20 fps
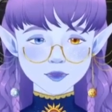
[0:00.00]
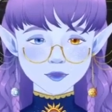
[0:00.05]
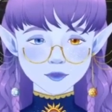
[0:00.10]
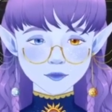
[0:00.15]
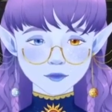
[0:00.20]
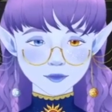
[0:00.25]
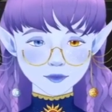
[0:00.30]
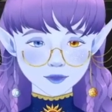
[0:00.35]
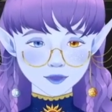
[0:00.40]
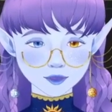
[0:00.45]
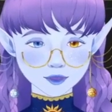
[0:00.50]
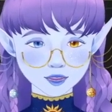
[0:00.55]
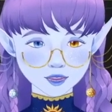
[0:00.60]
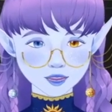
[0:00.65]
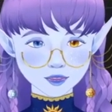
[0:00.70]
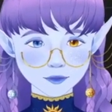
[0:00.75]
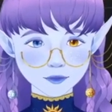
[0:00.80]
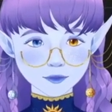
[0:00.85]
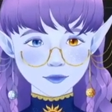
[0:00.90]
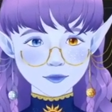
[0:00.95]
to
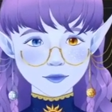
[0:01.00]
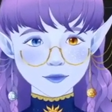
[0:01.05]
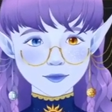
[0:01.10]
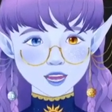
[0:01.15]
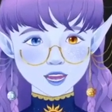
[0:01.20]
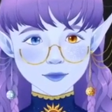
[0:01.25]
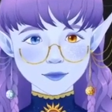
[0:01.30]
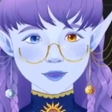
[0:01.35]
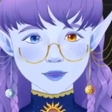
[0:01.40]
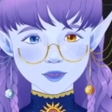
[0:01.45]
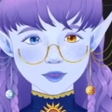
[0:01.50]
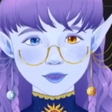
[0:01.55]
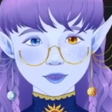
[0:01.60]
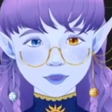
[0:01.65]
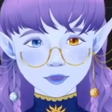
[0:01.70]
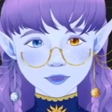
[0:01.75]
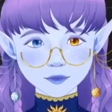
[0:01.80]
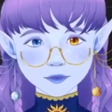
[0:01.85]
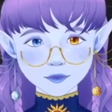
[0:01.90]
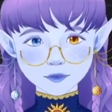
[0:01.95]
come, maybe
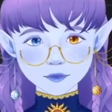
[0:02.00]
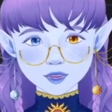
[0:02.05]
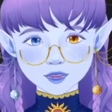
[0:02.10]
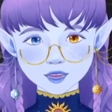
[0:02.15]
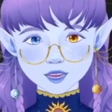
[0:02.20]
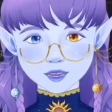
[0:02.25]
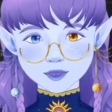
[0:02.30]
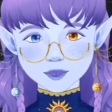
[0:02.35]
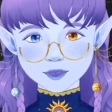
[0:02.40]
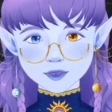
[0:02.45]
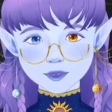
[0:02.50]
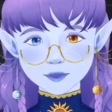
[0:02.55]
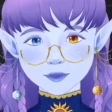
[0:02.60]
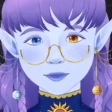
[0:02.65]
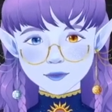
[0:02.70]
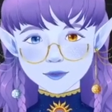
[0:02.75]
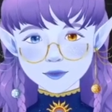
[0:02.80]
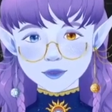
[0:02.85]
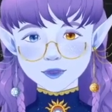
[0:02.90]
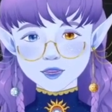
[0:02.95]
2, and
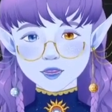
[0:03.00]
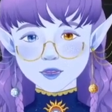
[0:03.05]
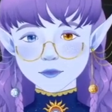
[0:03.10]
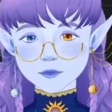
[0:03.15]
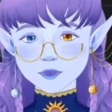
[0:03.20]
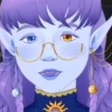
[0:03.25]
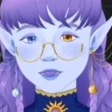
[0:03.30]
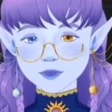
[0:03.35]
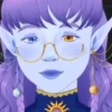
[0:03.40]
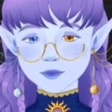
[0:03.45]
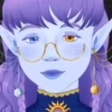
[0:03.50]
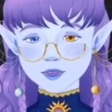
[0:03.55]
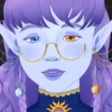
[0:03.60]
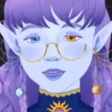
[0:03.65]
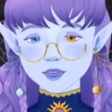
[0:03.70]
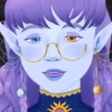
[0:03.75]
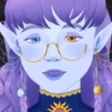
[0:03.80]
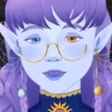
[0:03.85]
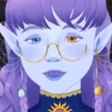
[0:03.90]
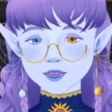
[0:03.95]
no one,
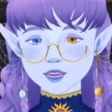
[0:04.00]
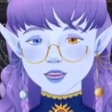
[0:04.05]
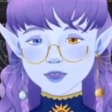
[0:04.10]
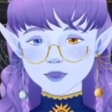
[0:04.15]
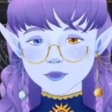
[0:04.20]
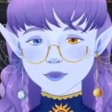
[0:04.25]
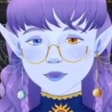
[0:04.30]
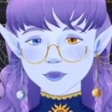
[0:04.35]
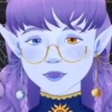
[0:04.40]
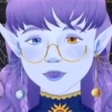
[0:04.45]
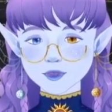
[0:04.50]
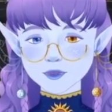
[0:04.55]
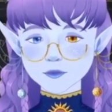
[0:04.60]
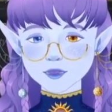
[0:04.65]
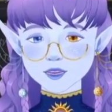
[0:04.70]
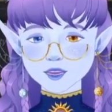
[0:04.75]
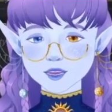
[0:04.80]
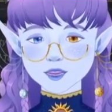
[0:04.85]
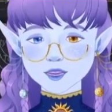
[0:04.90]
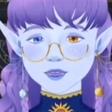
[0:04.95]
and she didn't want to
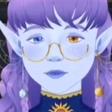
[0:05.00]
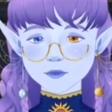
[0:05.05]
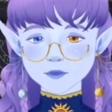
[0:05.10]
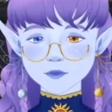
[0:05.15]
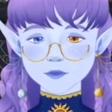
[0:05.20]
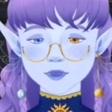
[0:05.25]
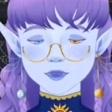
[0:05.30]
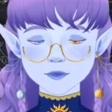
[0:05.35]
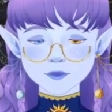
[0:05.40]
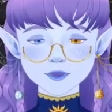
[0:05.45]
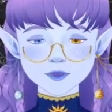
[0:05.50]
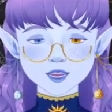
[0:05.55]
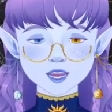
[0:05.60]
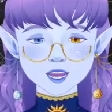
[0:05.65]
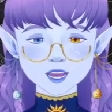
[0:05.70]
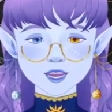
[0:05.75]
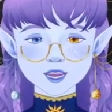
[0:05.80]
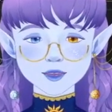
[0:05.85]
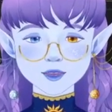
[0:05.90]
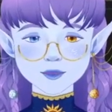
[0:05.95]
come. She was
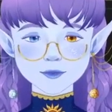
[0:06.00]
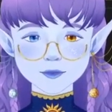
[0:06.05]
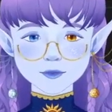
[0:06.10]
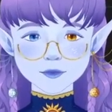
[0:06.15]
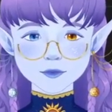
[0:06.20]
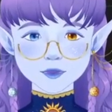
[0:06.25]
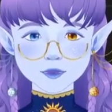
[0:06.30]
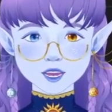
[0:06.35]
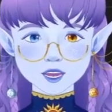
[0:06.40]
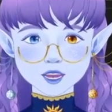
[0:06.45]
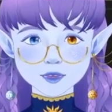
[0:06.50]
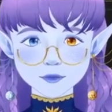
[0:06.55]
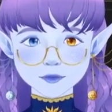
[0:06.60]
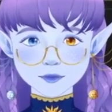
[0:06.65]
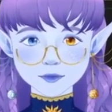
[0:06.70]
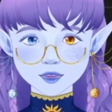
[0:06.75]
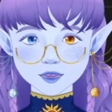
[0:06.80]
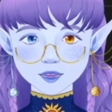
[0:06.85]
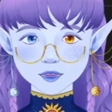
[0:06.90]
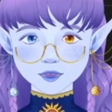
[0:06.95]
like, no,
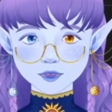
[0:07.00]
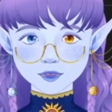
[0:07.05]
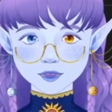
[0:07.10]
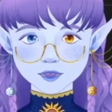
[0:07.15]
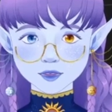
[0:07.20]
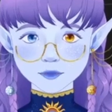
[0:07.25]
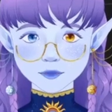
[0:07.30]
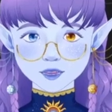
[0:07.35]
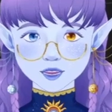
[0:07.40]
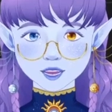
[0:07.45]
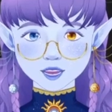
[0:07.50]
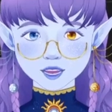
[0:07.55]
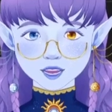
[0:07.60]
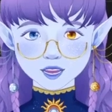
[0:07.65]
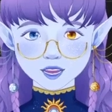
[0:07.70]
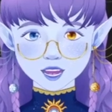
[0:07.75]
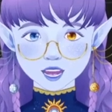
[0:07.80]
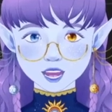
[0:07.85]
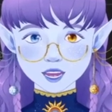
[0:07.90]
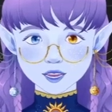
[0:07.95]
you're a nobody,
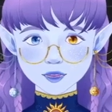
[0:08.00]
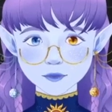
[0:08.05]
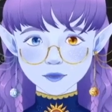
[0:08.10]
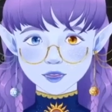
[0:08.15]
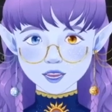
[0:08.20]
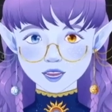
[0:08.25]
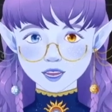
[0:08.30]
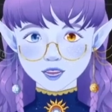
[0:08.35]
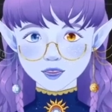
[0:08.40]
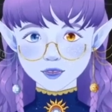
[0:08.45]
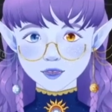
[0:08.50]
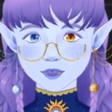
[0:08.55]
I don't care.